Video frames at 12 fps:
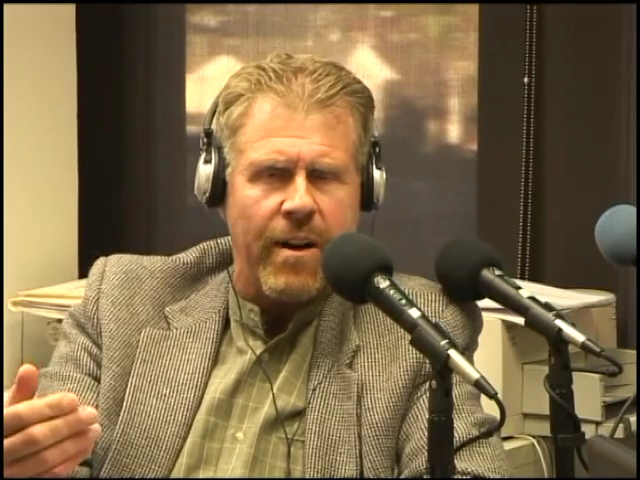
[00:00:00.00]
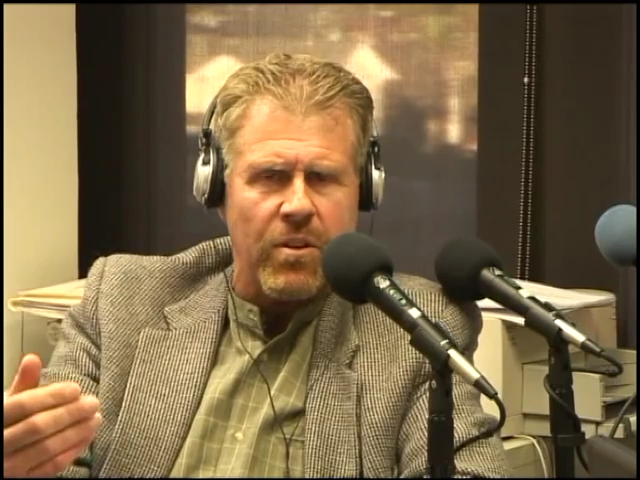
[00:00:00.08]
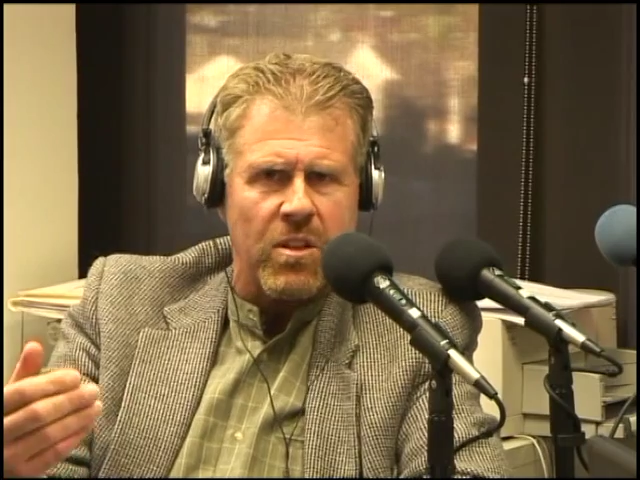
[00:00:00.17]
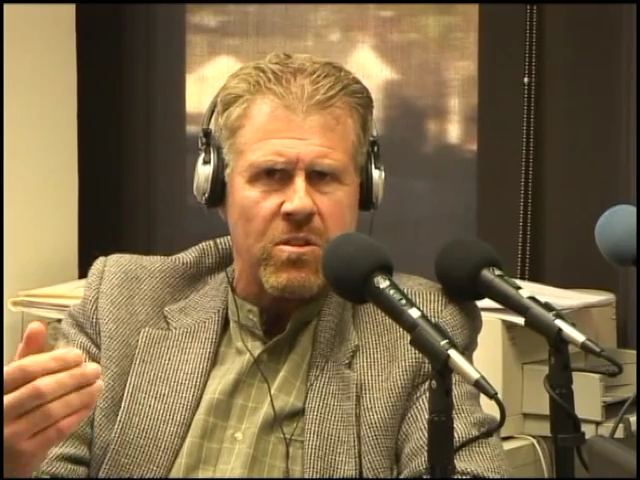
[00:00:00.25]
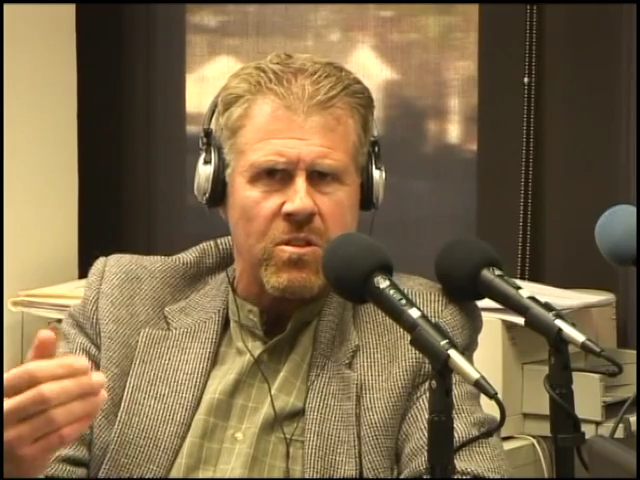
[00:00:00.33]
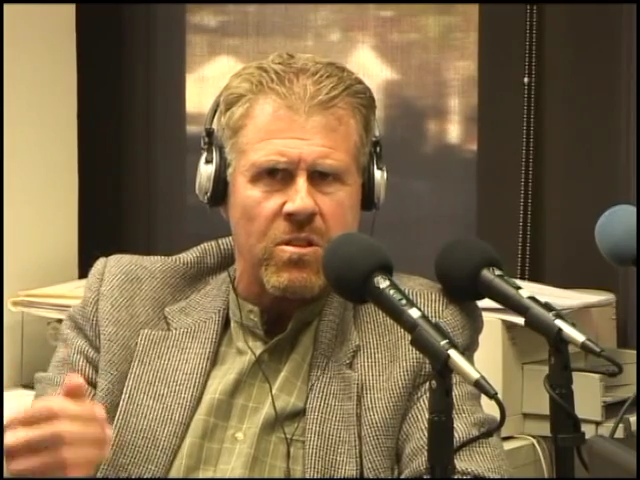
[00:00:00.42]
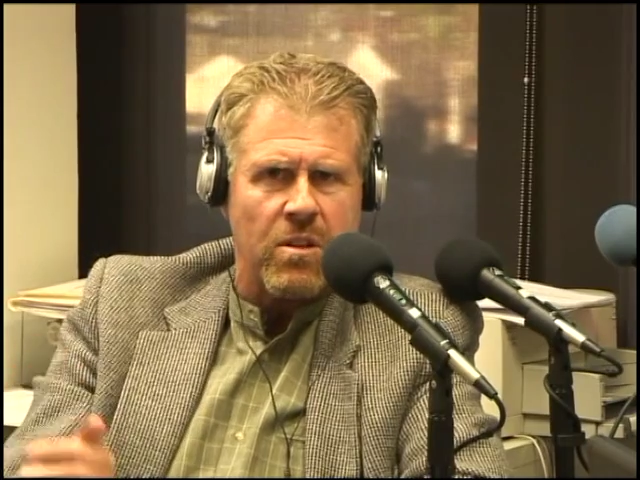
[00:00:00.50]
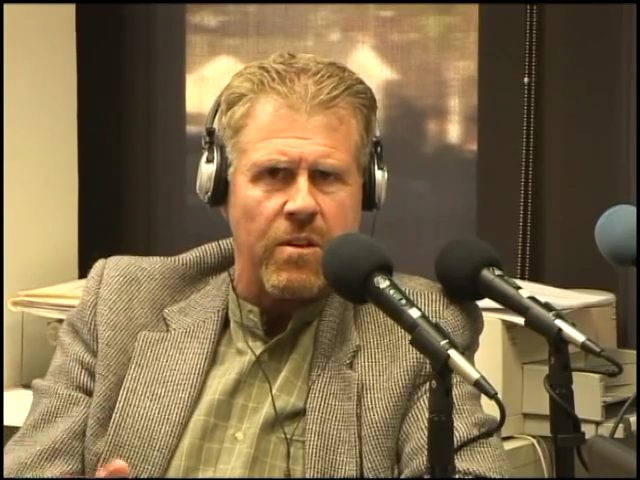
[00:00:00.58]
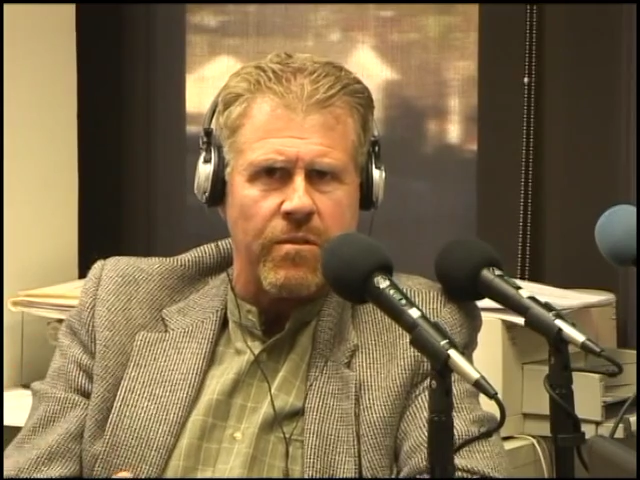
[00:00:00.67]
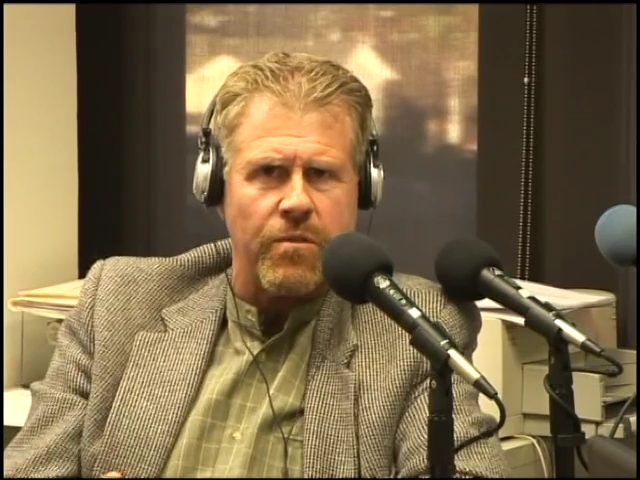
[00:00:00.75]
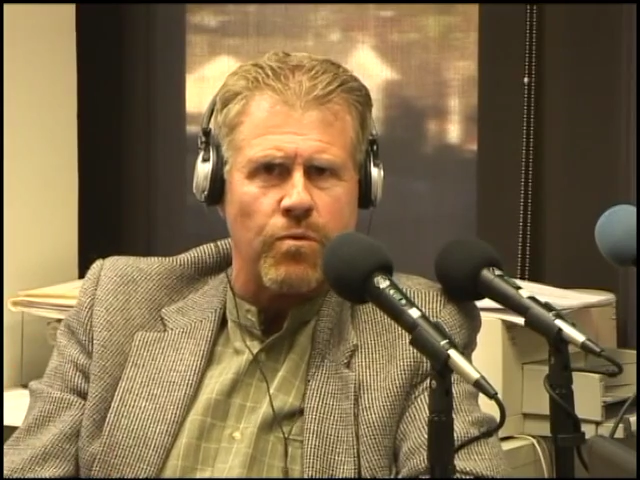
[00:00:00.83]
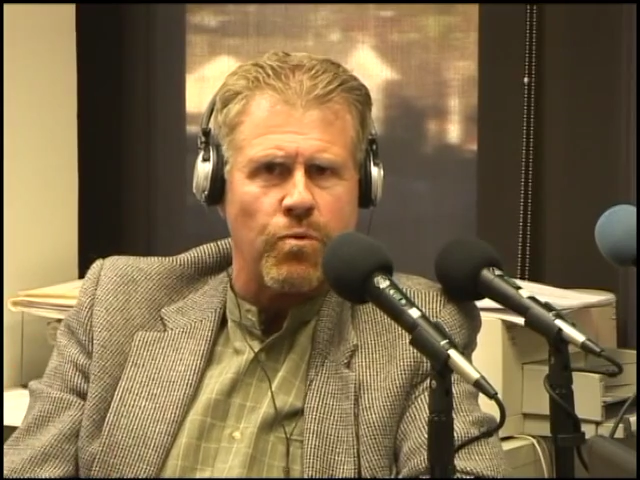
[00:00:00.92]

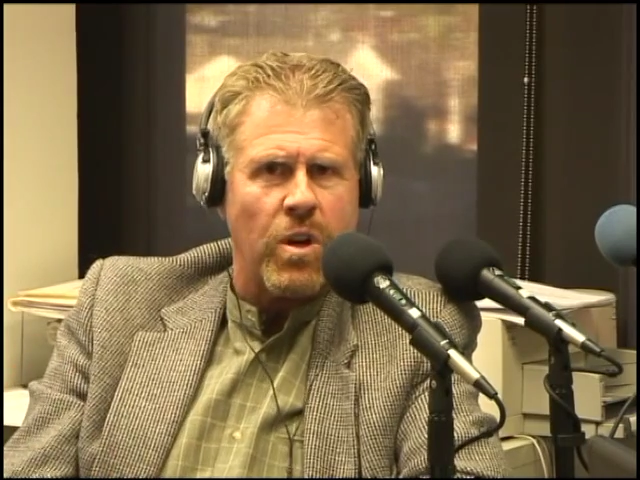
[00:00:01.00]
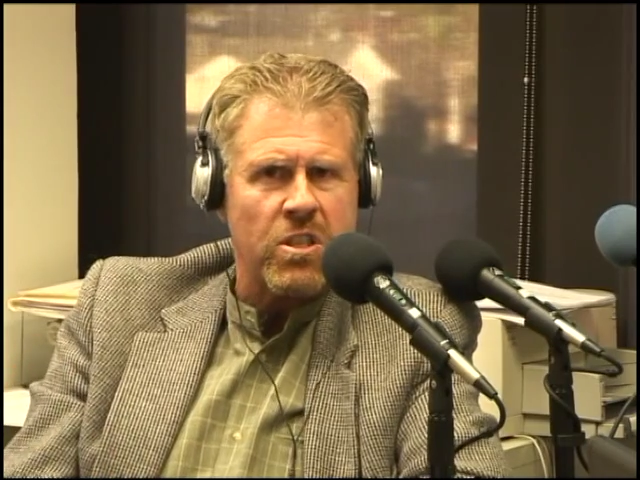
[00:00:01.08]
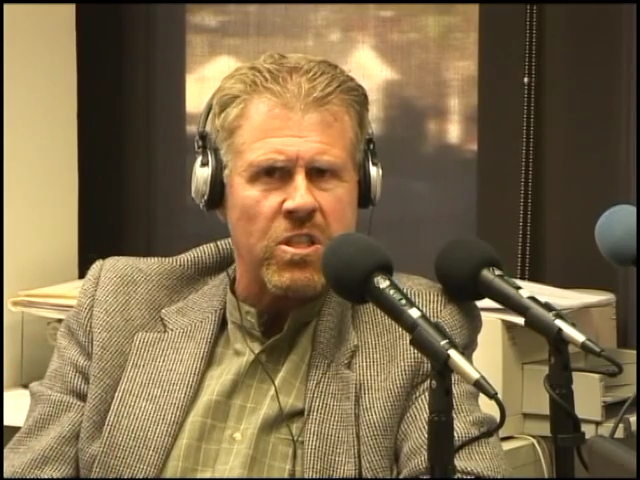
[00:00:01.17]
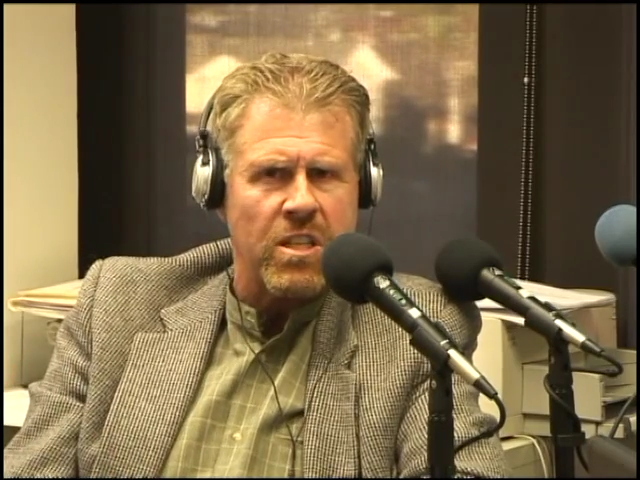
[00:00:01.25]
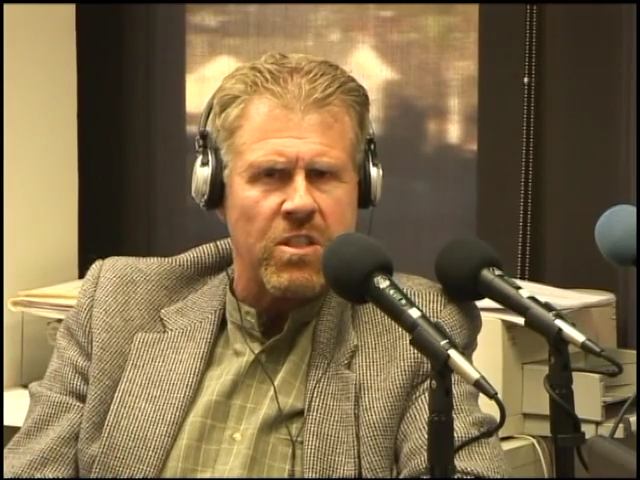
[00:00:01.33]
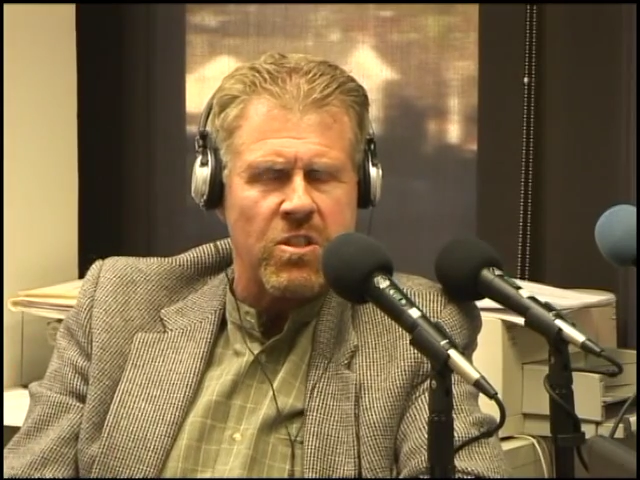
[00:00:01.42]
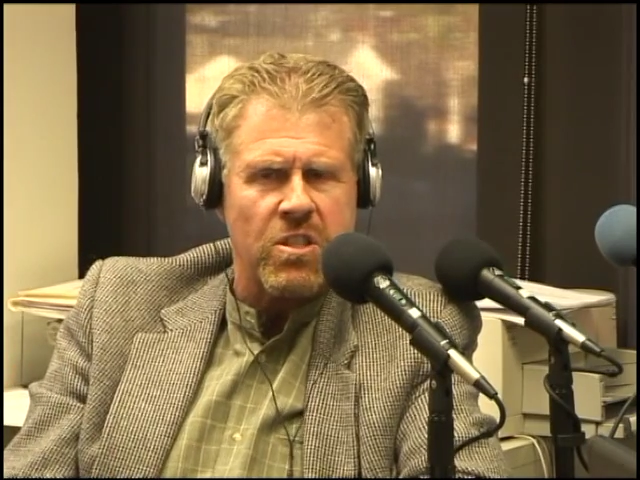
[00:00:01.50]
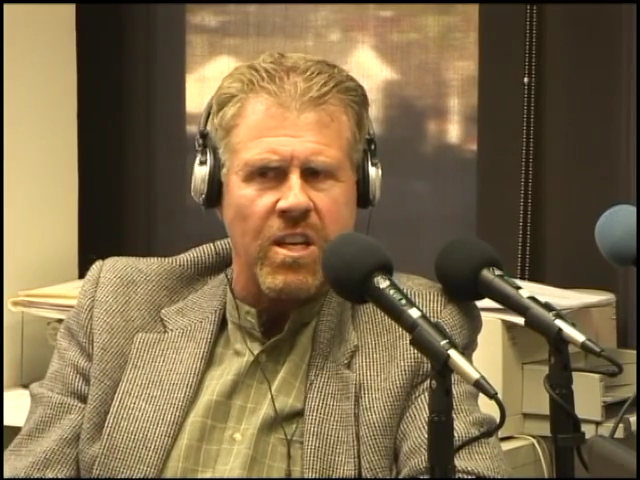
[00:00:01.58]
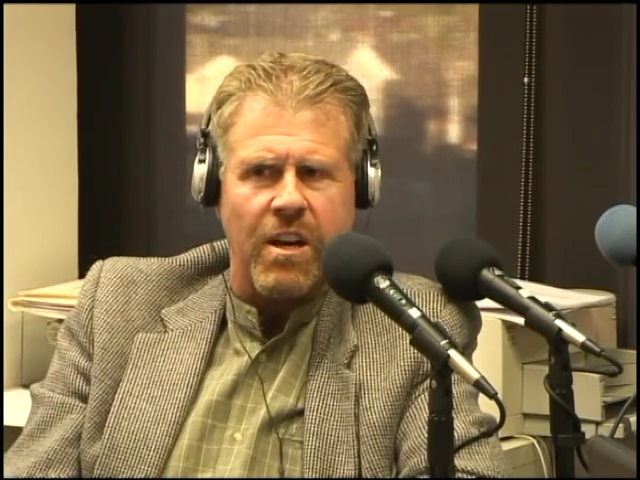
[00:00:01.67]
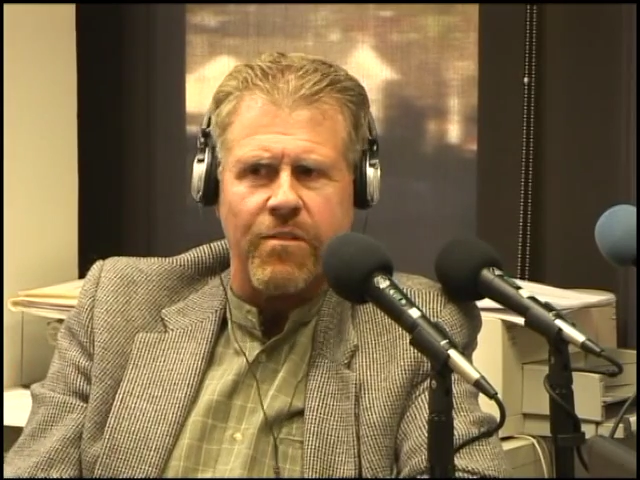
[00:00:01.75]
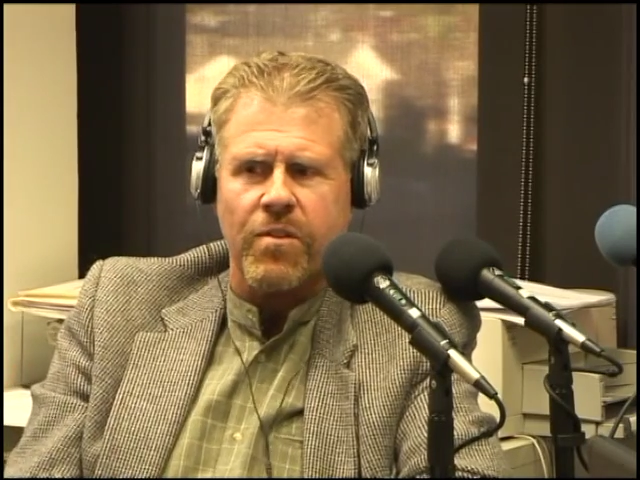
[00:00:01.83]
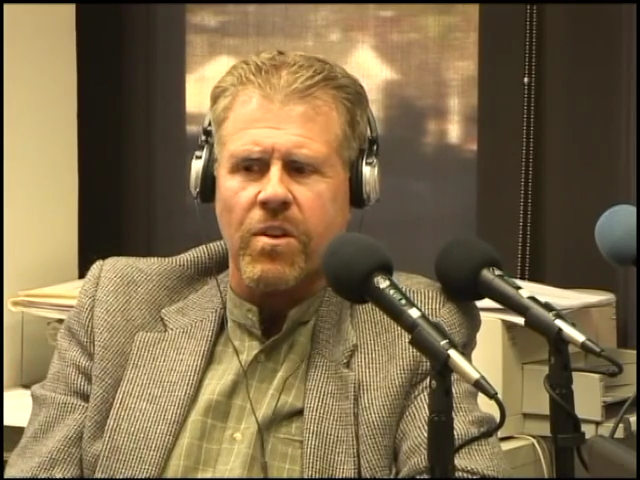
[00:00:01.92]
novelists of Russia
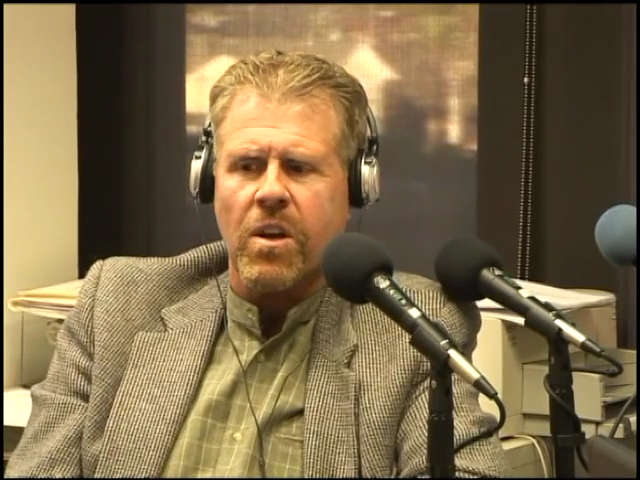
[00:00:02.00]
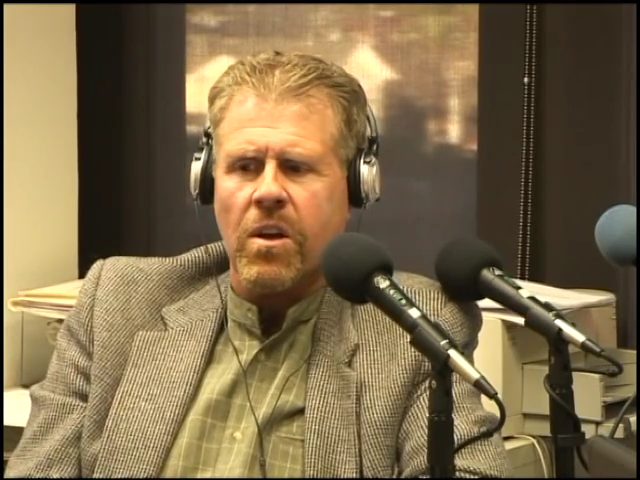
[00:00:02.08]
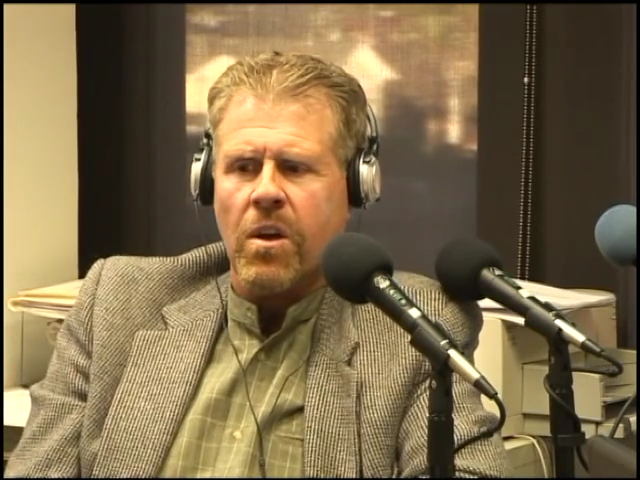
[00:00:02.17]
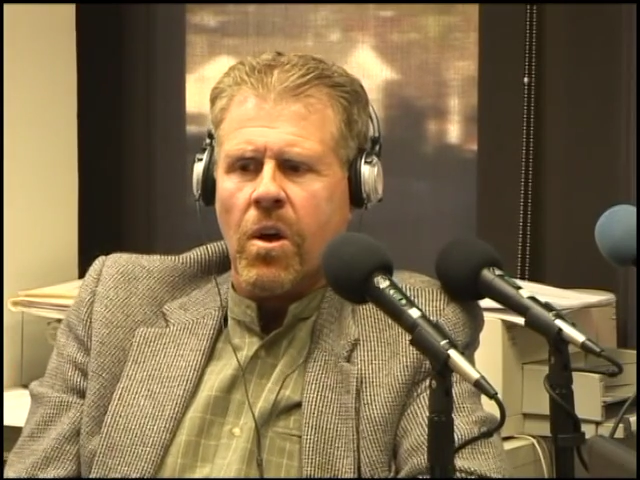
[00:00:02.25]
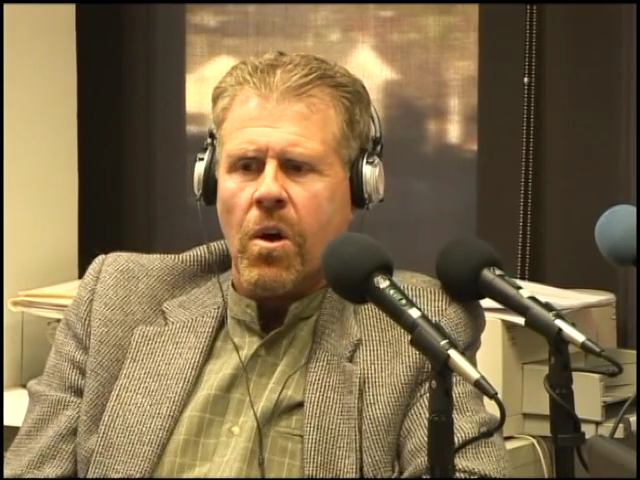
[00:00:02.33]
itself,